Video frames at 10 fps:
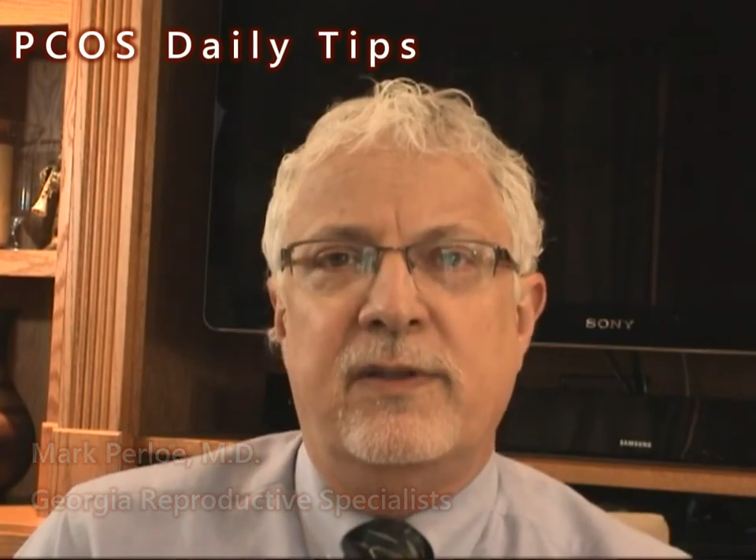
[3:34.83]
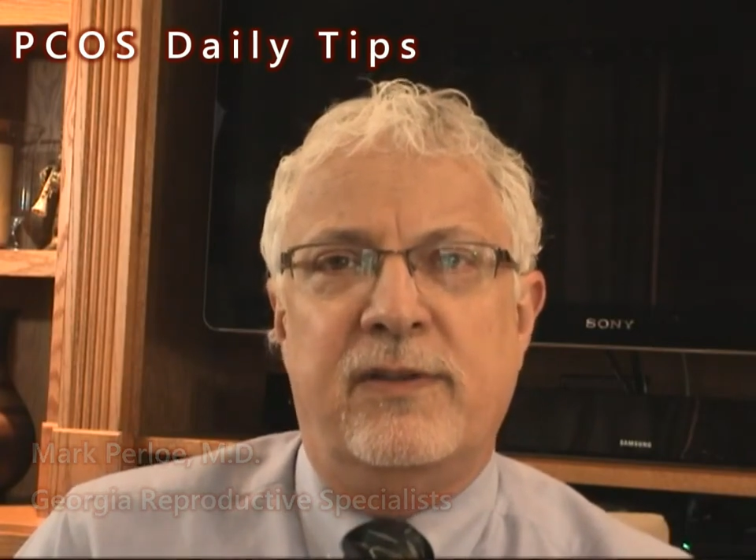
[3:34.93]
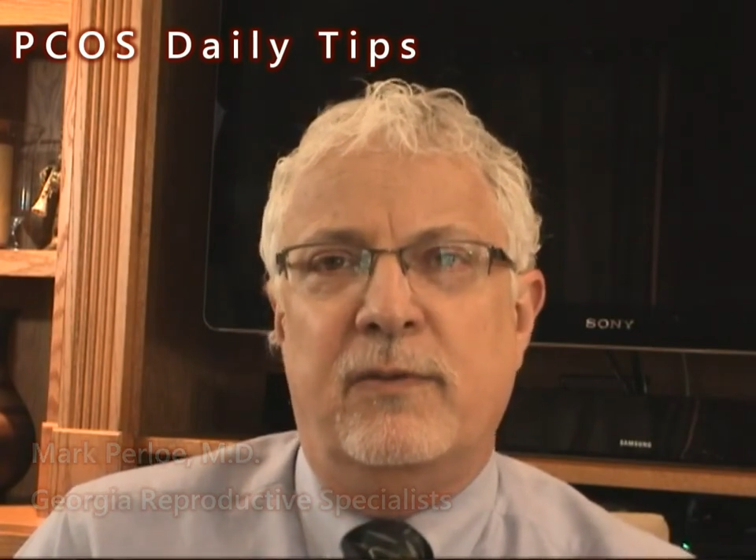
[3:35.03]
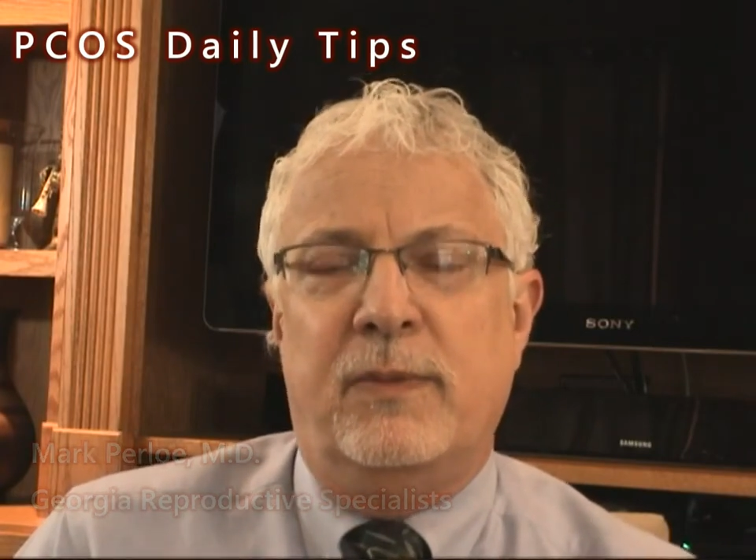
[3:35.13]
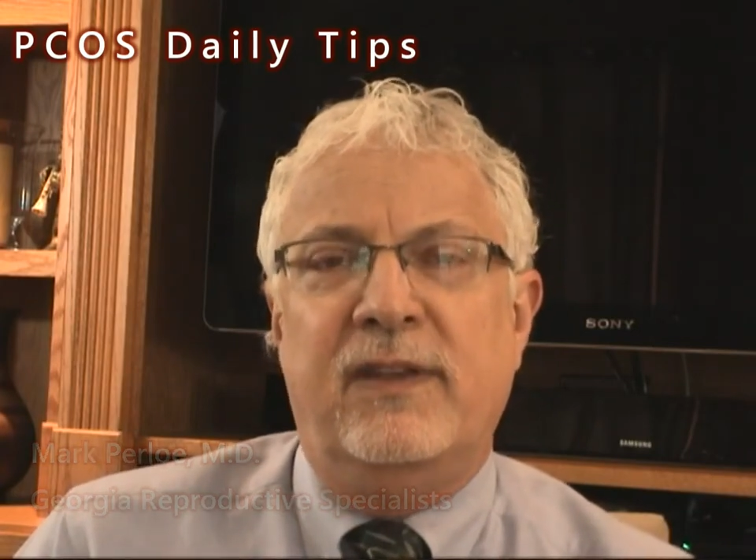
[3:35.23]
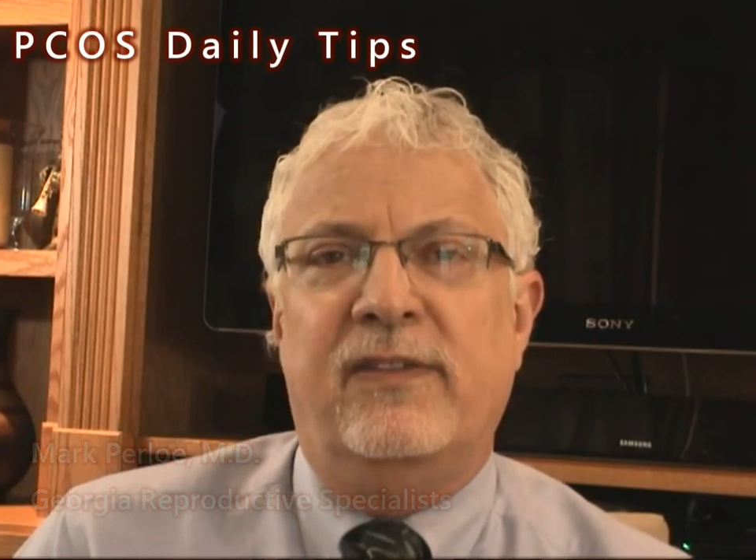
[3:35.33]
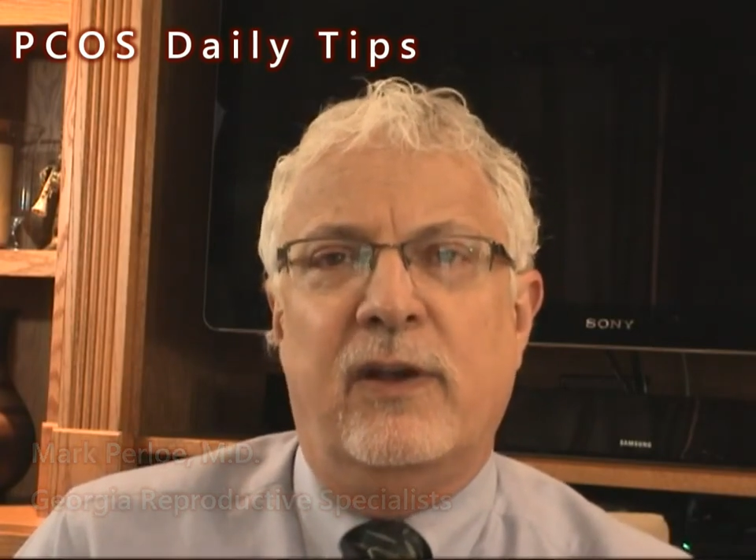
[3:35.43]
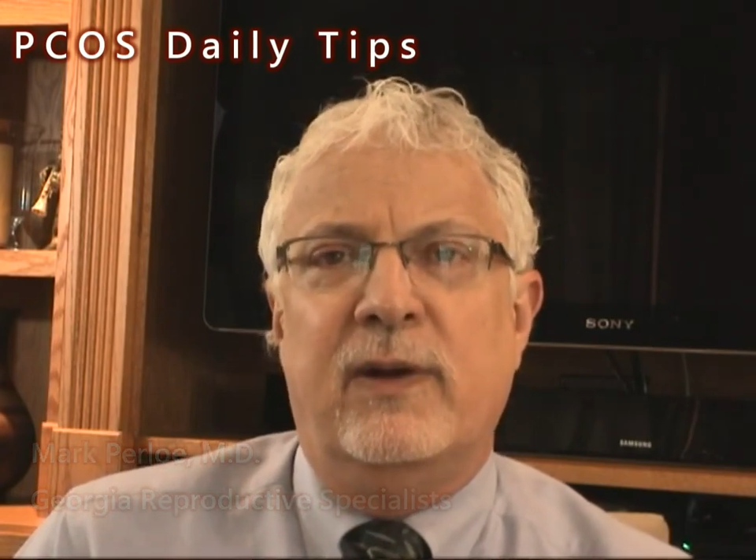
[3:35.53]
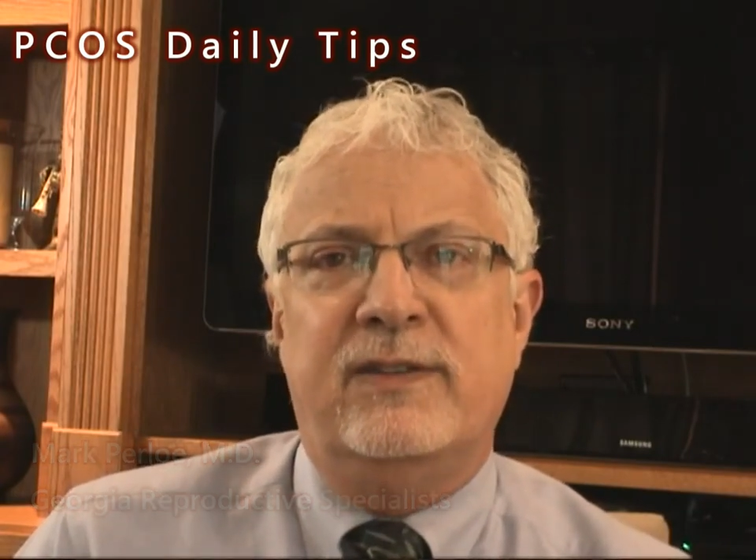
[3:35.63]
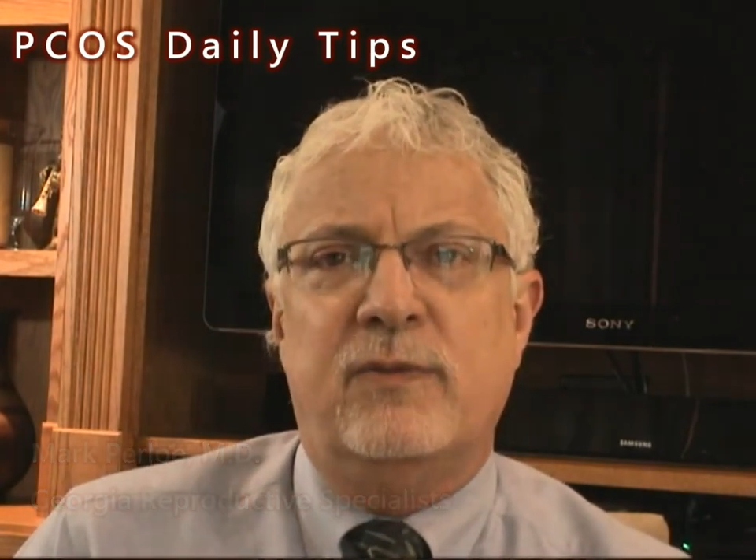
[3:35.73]
with your
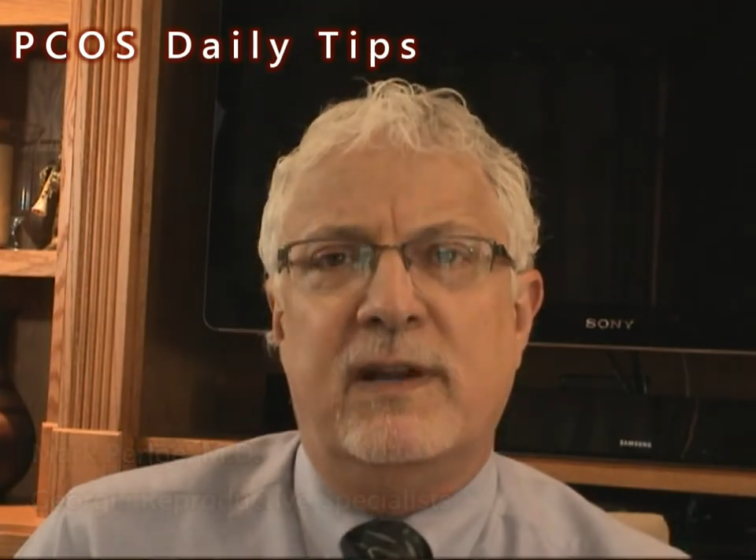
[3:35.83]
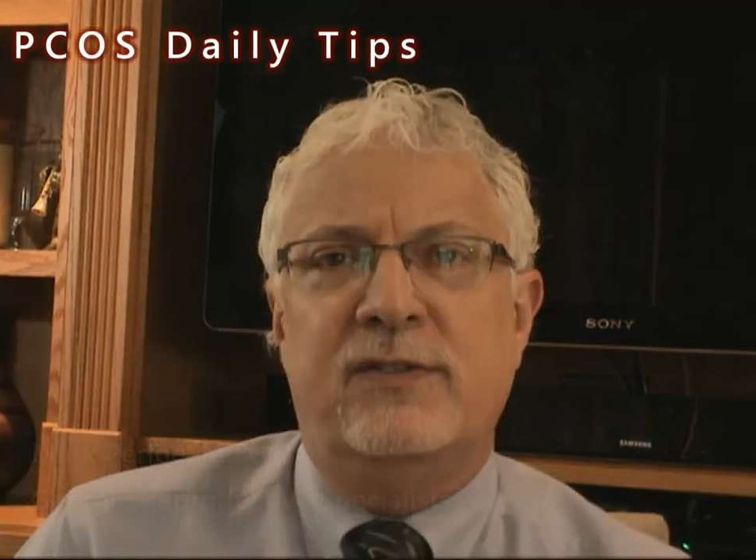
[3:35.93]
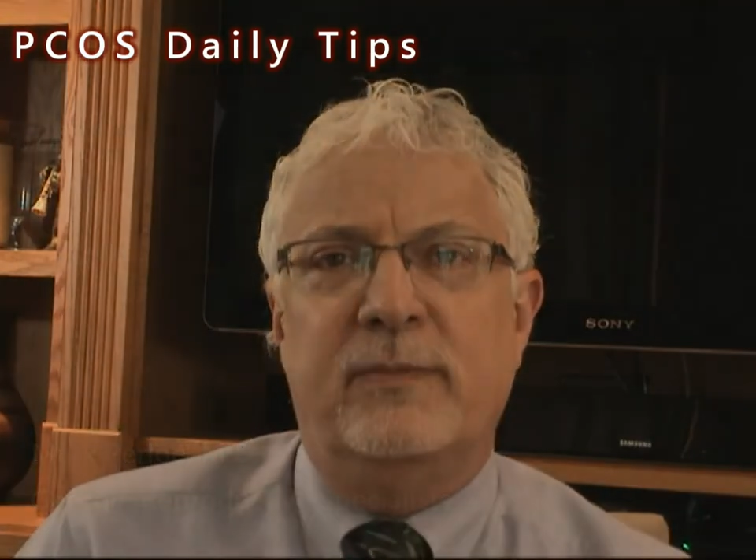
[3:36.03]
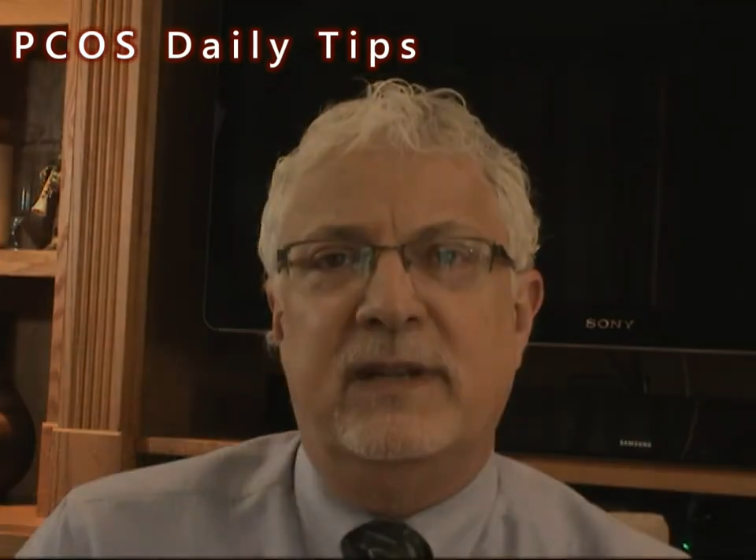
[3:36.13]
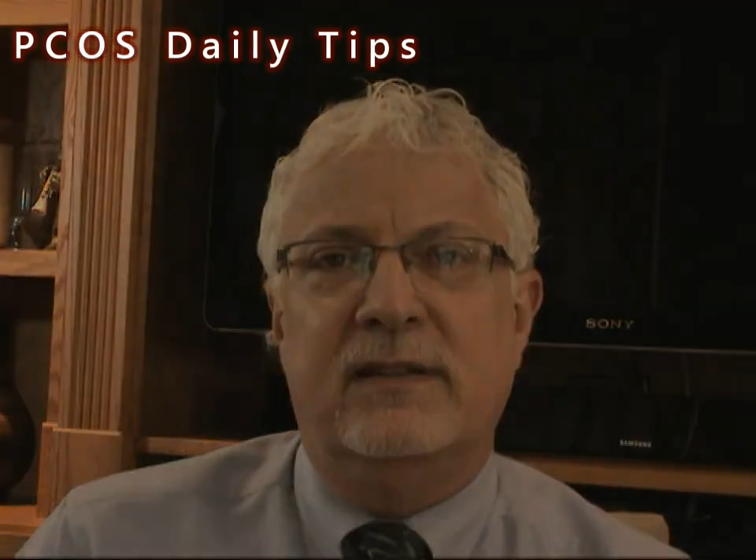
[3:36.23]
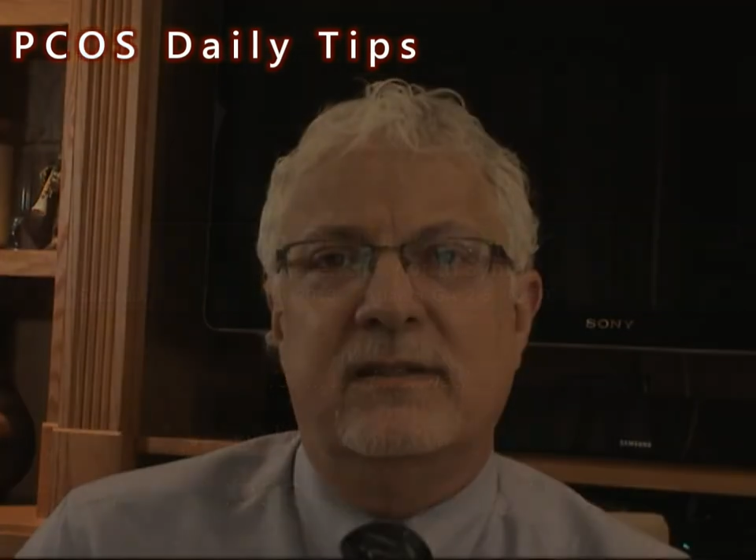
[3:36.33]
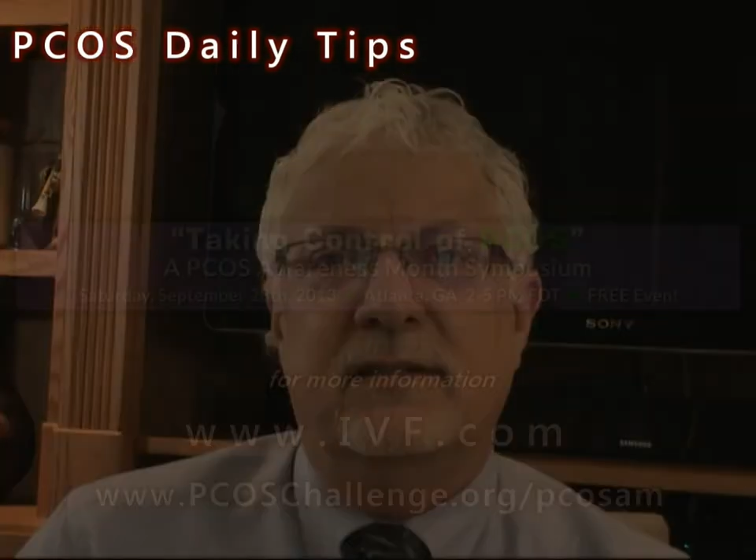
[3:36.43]
PCOS regimen.